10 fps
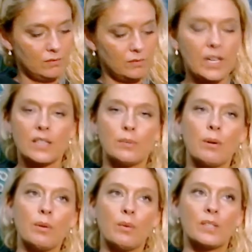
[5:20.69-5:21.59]
Yes,
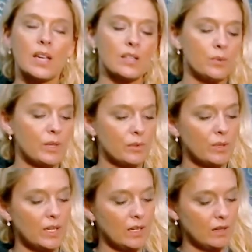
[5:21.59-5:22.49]
maybe it was last week's
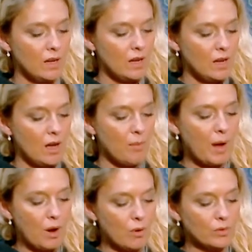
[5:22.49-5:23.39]
reading
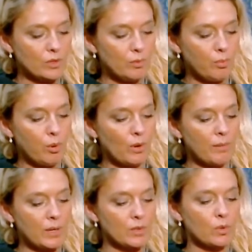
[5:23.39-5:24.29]
about
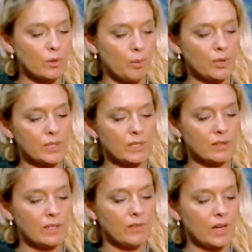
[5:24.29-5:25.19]
deployment or a person
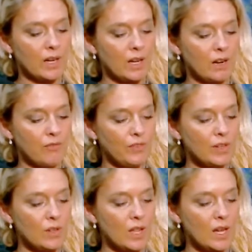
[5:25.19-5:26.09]
leaving. And I
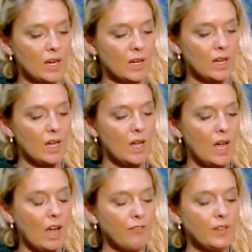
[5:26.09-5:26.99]
feel like
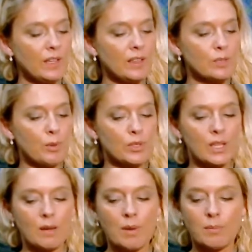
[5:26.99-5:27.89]
this person
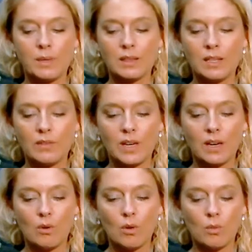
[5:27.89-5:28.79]
that might be
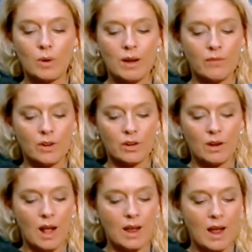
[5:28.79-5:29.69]
leaving or
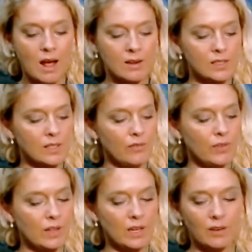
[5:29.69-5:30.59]
whatever, I honestly
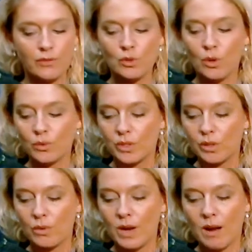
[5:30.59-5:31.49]
feel like if you don't
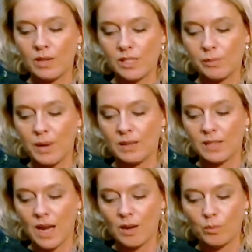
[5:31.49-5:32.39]
slow down and spend
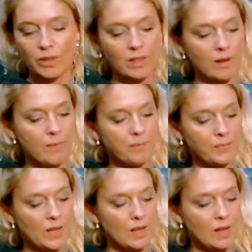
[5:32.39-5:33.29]
time with them,
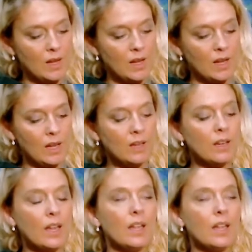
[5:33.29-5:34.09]
and